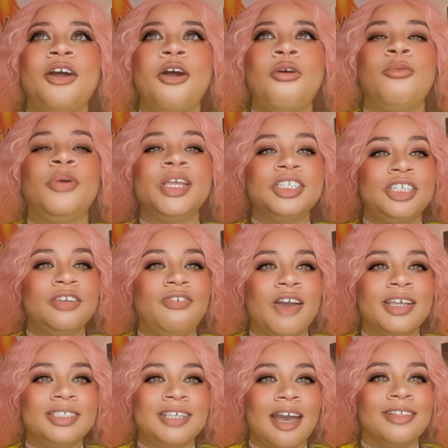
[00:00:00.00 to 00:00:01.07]
when she
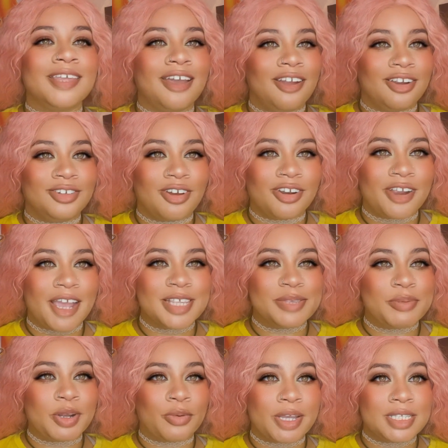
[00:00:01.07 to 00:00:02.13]
finds out that her daughter has
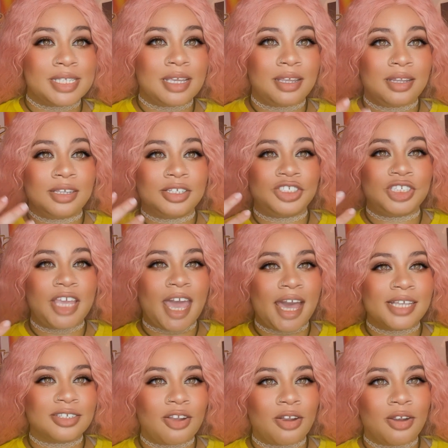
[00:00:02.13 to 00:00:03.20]
been arrested, she
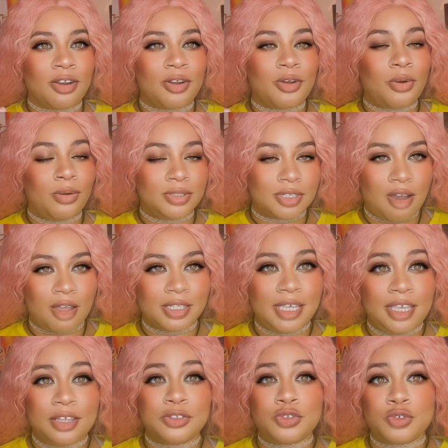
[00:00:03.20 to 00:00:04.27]
asks her old
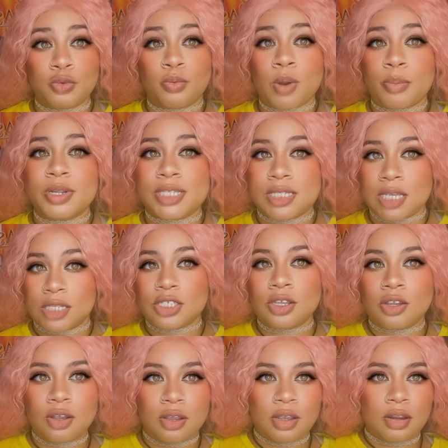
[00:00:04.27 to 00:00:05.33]
colleague to represent
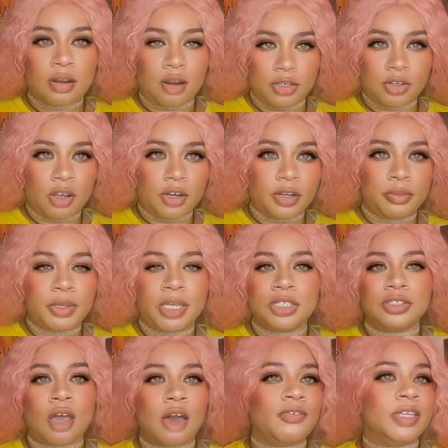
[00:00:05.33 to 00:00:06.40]
her daughter,
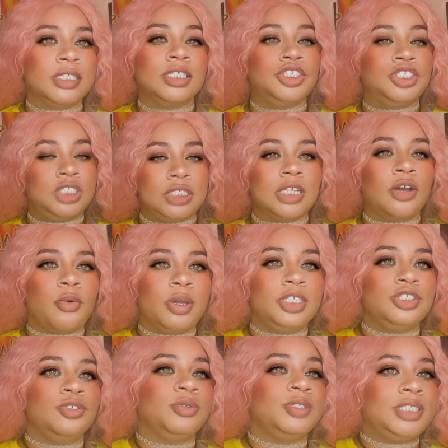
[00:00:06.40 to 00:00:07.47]
because obviously she's not going
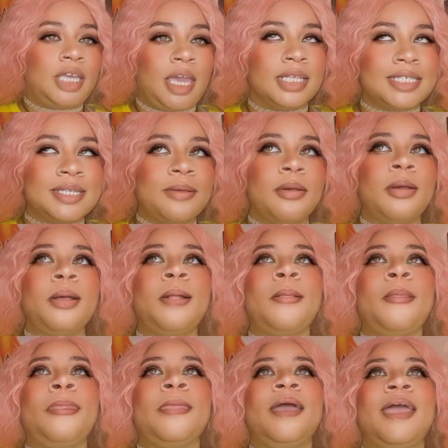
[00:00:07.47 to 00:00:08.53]
to do it, she can't.
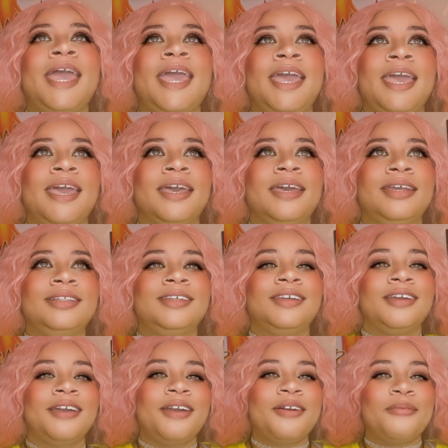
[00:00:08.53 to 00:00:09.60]
And
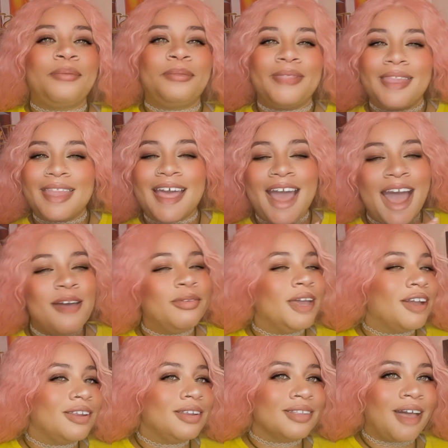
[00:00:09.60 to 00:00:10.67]
I'm
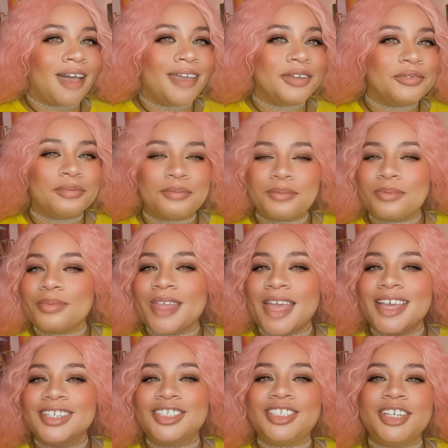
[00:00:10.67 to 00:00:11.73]
not gonna lie,
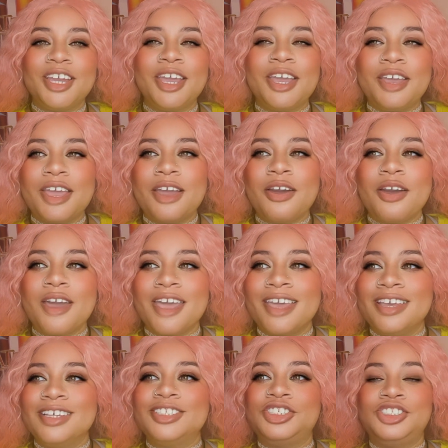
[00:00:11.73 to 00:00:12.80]
she
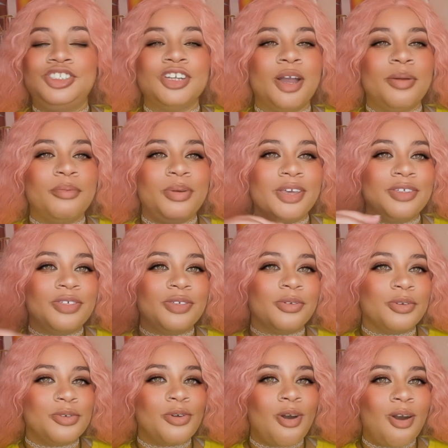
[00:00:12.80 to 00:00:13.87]
is jumping
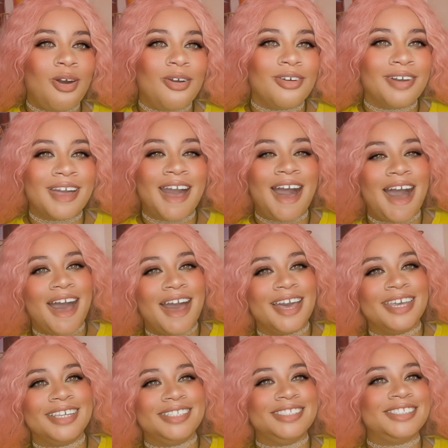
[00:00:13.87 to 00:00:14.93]
through all
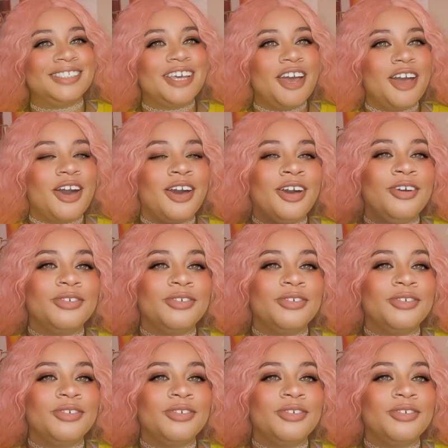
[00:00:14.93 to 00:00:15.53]
kinds of